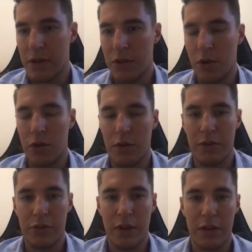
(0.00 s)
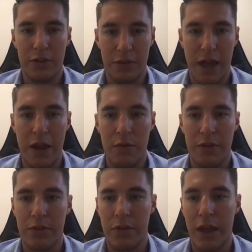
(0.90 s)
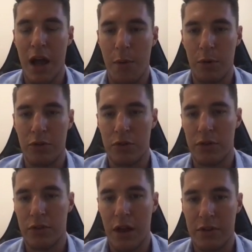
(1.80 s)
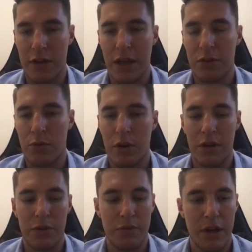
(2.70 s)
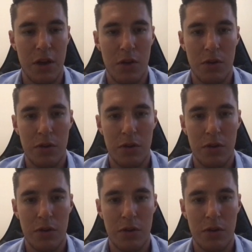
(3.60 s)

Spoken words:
you can obviously scale this thing up, which I'll discuss later on in this video.